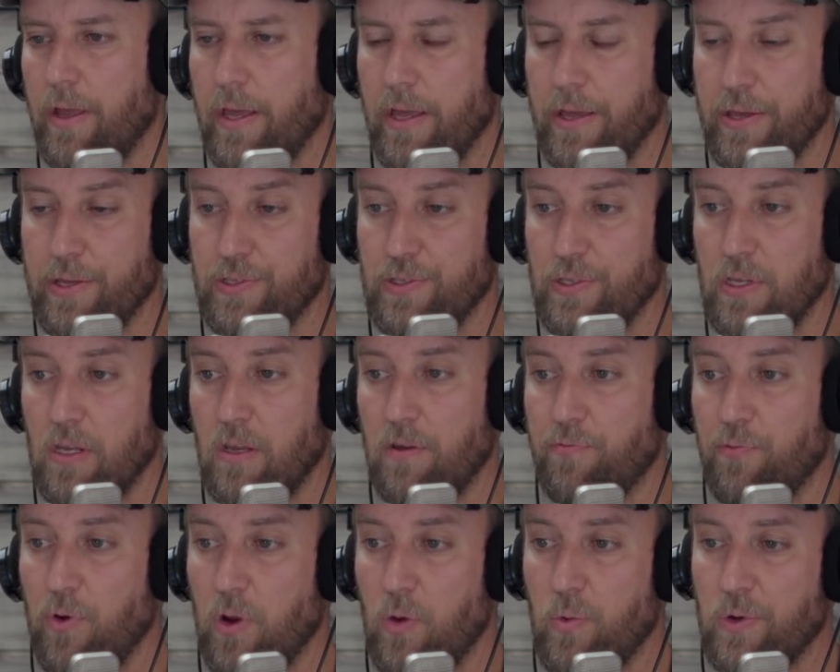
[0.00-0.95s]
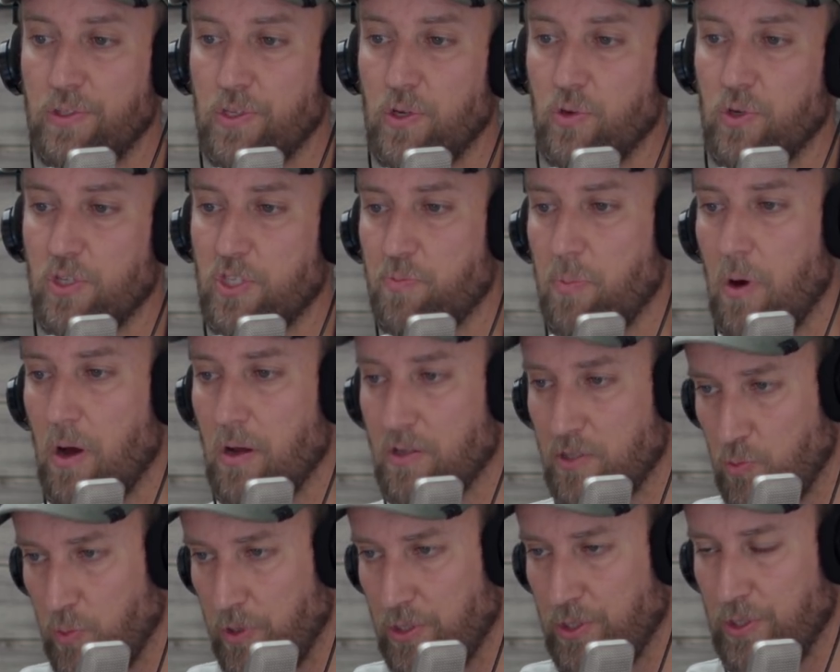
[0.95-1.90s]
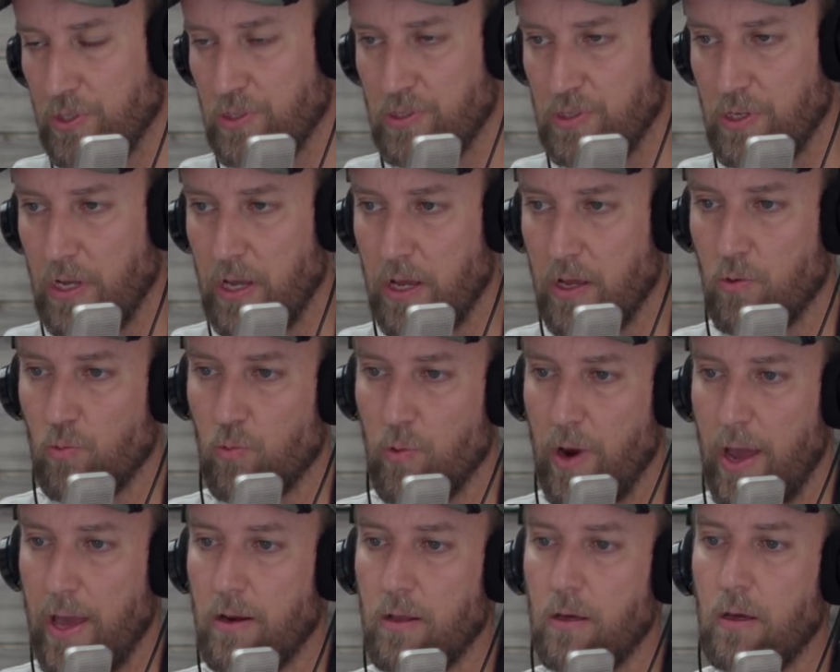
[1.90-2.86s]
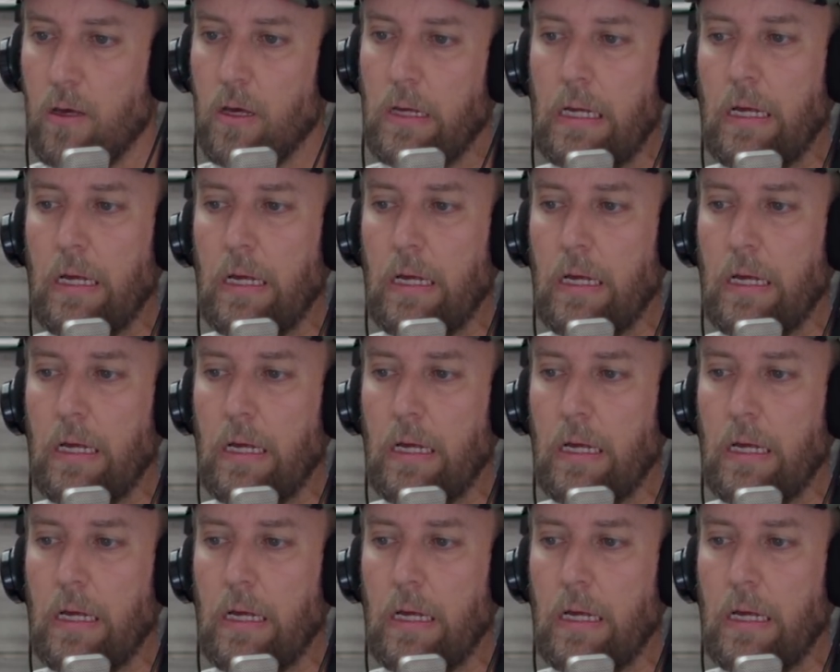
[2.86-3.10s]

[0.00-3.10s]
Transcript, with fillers: is the frequency response, which is in red.